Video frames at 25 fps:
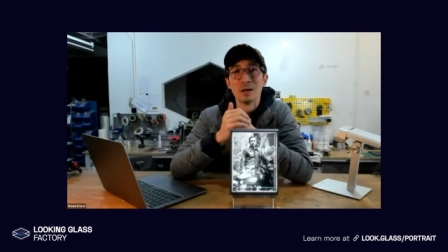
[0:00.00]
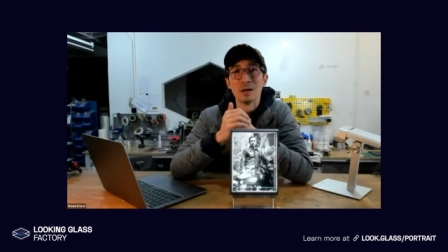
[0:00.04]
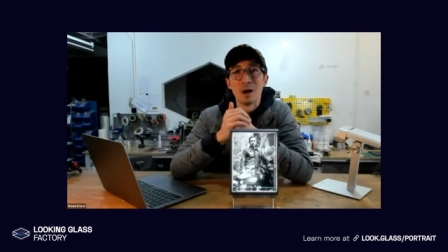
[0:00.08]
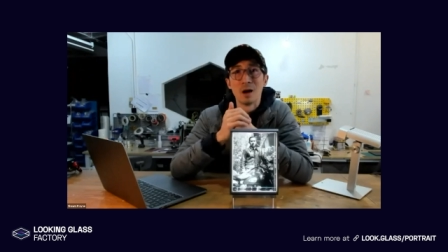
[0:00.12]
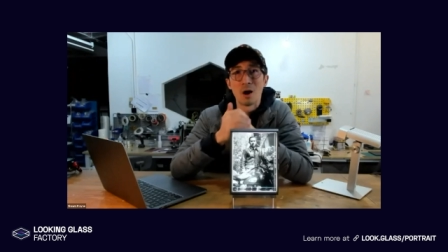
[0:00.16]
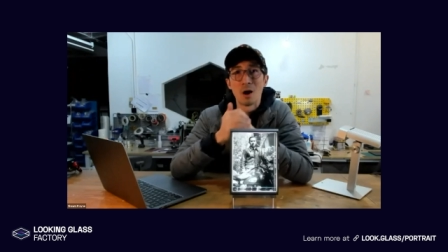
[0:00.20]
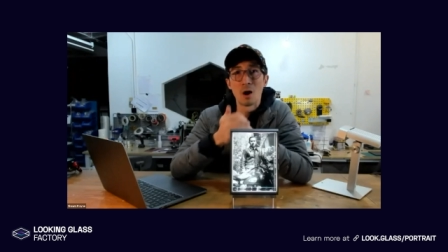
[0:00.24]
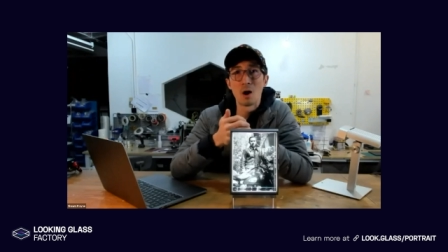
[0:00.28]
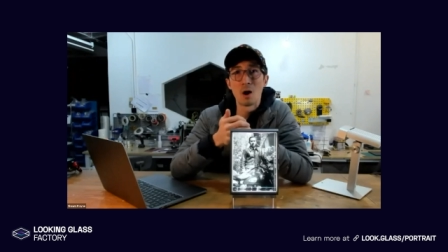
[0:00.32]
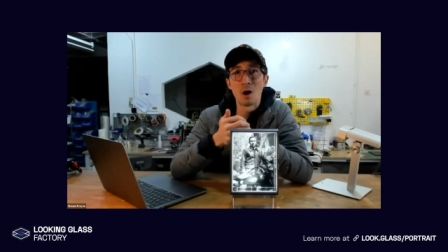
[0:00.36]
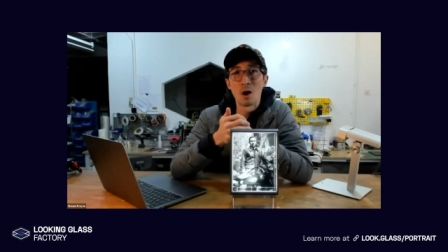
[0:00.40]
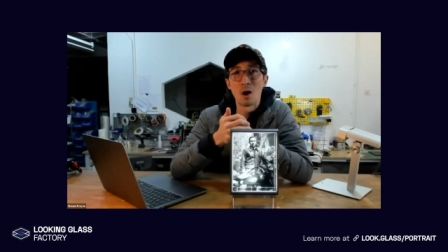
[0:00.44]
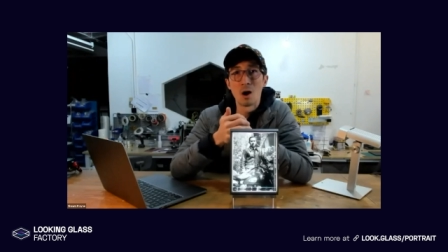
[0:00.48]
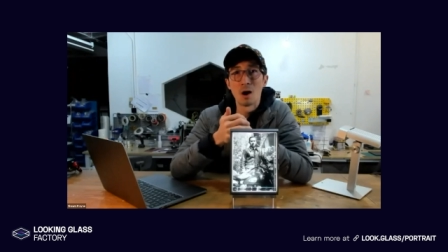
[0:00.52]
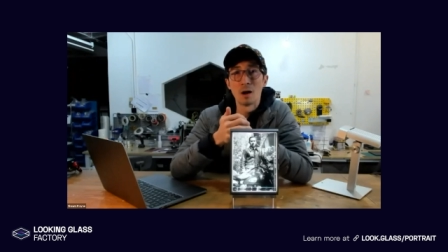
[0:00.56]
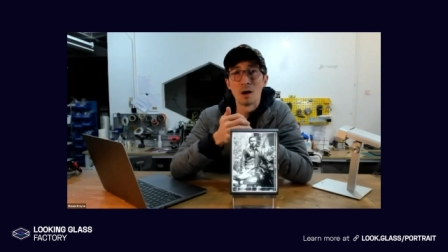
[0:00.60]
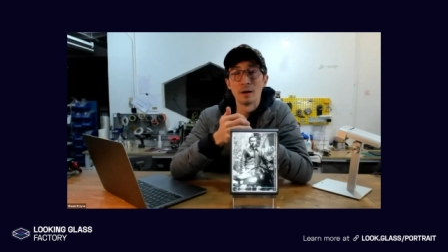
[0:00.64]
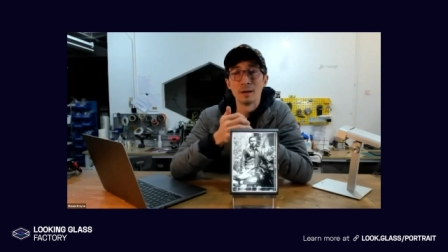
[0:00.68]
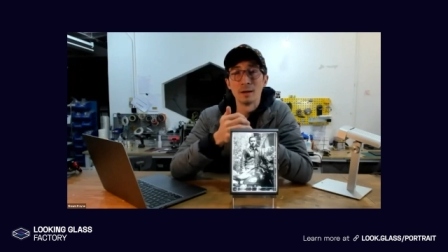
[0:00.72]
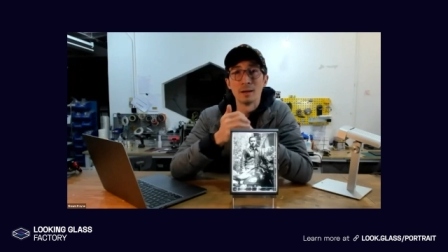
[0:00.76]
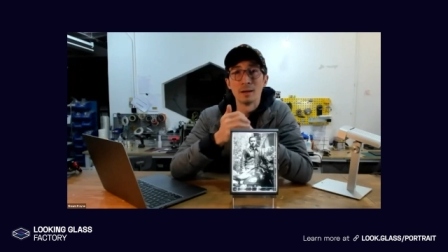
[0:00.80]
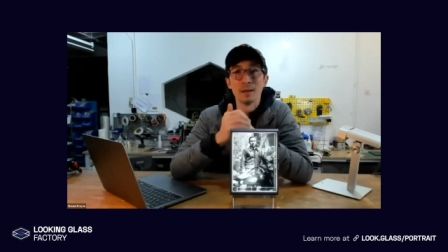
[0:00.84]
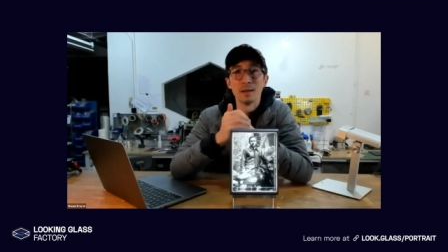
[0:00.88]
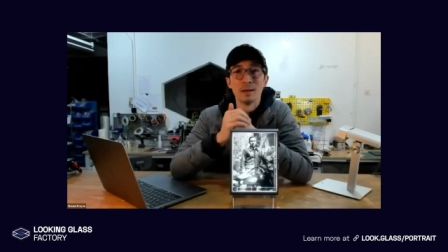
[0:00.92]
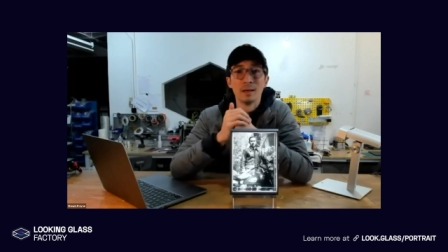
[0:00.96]

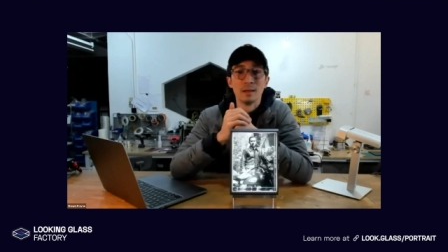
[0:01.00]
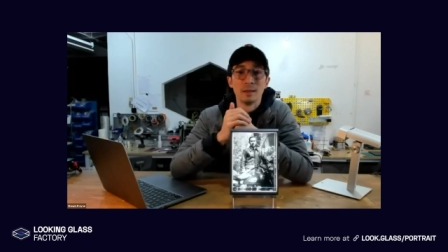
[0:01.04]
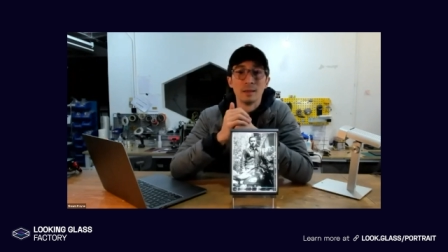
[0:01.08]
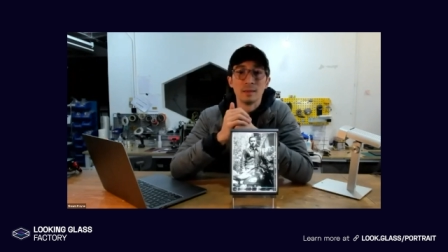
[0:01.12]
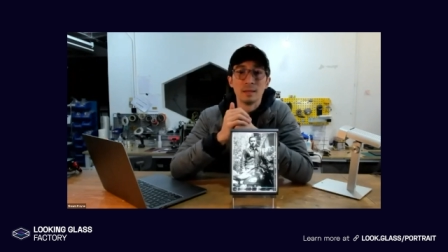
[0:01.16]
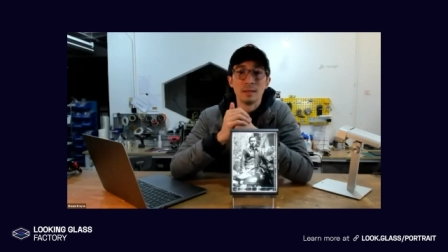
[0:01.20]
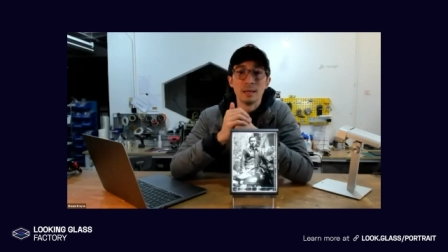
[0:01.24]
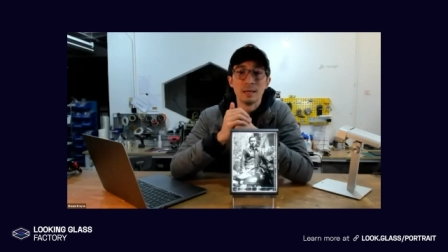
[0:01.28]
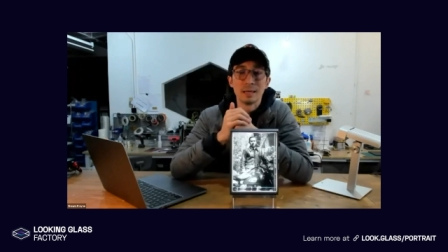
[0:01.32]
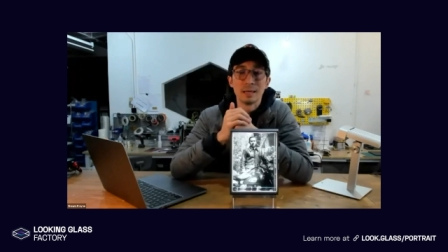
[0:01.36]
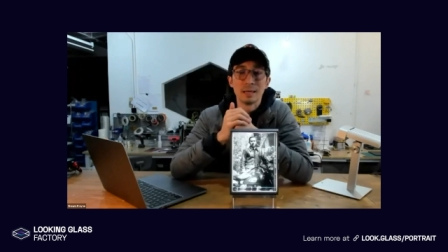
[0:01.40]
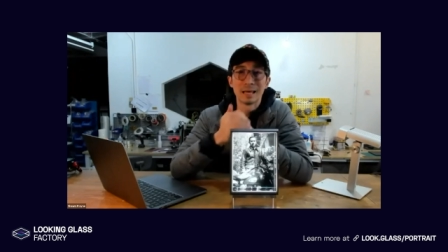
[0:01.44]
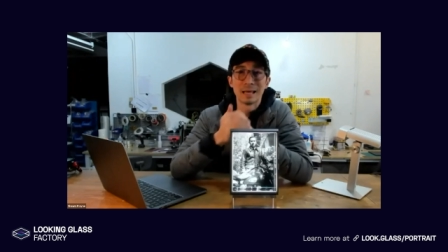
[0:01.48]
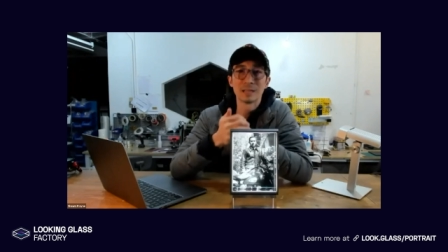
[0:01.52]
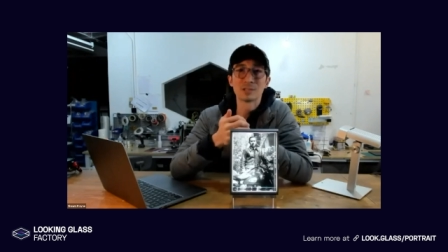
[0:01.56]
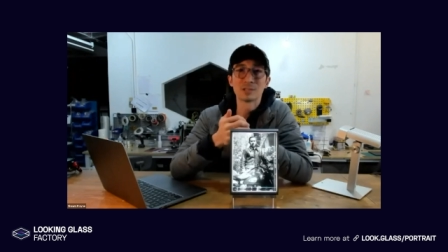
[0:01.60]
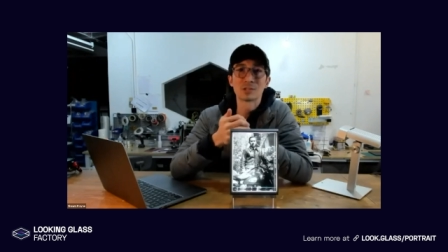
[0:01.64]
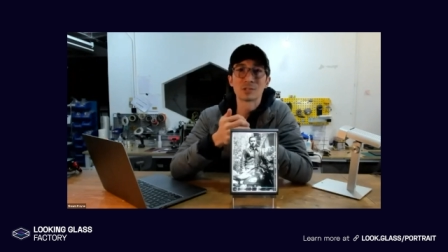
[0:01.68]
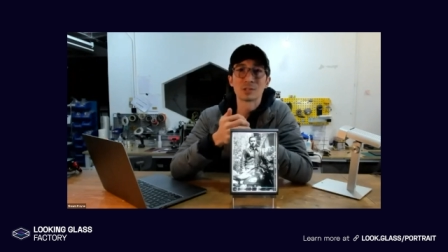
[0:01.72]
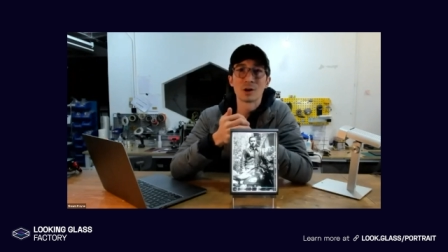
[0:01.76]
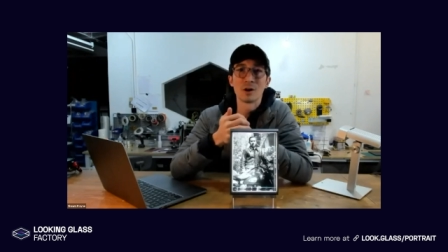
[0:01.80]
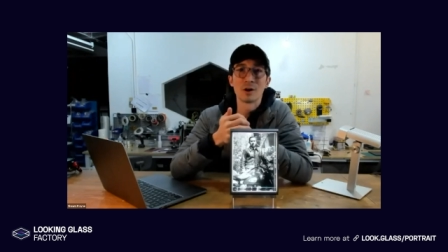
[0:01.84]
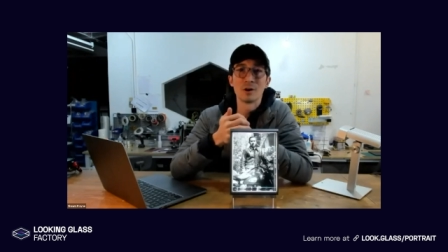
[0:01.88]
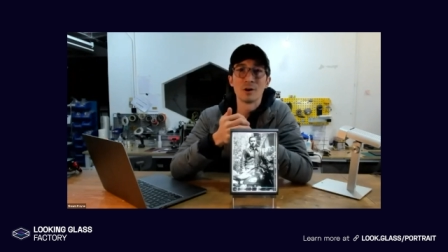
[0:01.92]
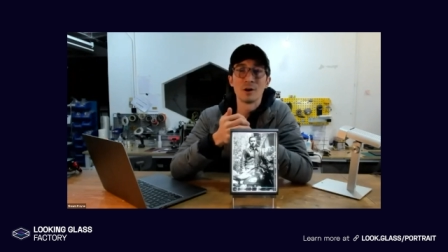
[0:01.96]
on the
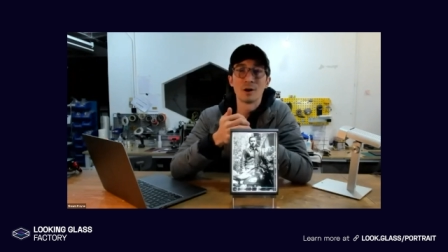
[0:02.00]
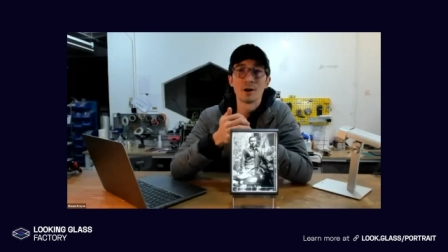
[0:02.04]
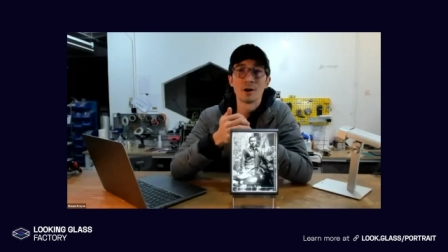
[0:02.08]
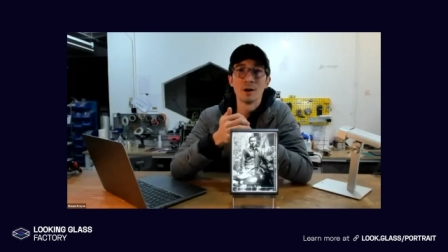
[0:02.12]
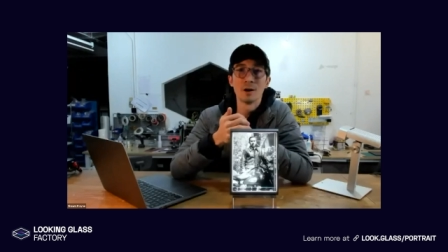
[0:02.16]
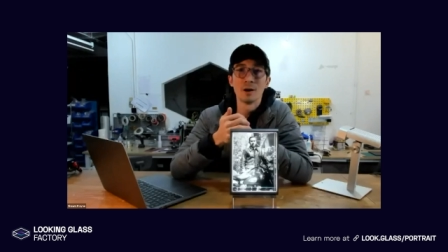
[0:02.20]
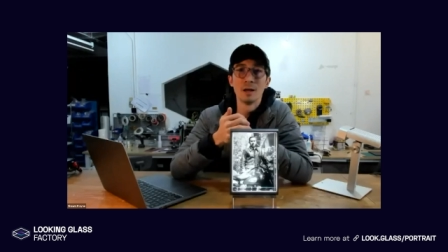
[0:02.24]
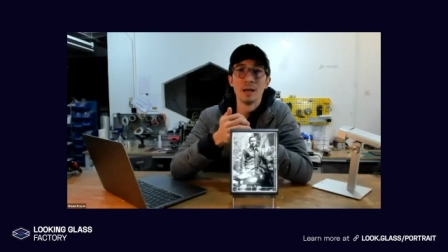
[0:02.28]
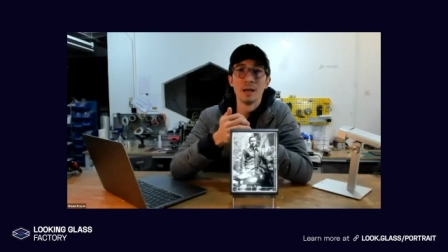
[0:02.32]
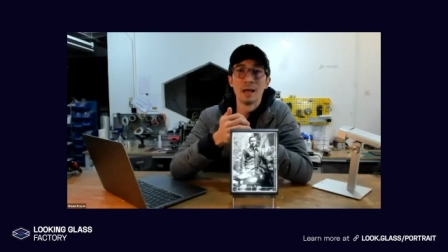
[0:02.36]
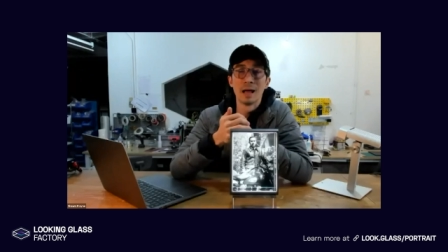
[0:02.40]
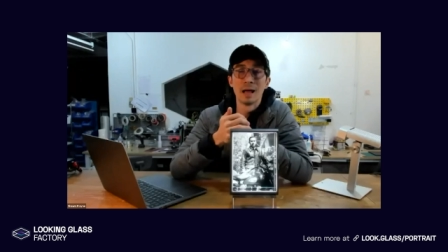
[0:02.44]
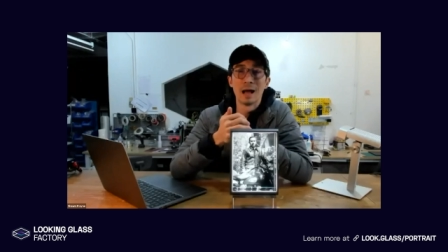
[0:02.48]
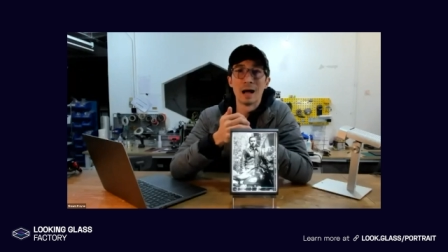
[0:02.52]
Kickstarter.